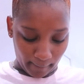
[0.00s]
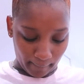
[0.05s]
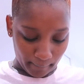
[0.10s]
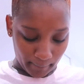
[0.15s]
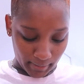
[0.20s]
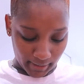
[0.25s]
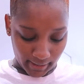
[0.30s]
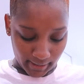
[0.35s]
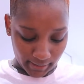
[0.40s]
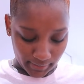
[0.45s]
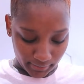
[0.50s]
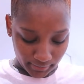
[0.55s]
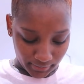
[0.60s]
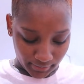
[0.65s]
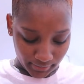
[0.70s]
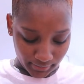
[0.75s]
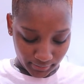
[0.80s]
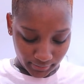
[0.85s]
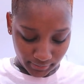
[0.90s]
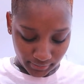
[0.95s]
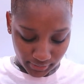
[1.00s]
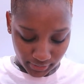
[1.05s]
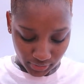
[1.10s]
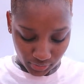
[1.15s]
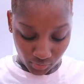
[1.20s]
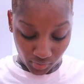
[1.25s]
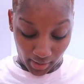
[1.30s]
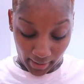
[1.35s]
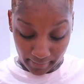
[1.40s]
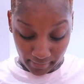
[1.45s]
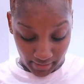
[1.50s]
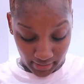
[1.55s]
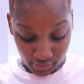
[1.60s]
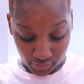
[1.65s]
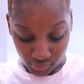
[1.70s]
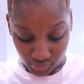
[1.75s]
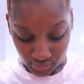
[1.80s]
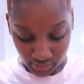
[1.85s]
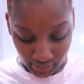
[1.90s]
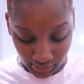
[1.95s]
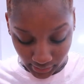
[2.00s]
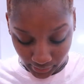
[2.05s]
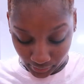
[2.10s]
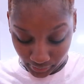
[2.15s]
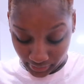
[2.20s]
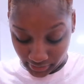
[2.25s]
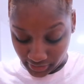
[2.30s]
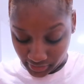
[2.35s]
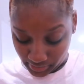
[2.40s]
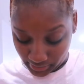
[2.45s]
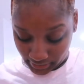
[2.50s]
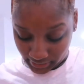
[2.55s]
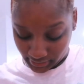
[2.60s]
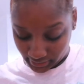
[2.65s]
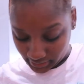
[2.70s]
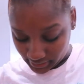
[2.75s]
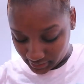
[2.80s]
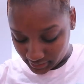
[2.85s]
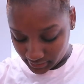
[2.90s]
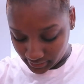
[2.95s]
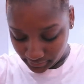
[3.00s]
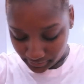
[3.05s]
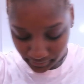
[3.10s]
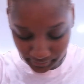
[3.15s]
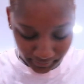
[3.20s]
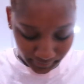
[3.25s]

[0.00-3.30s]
But I don't know. So I make sure that I always smell nice.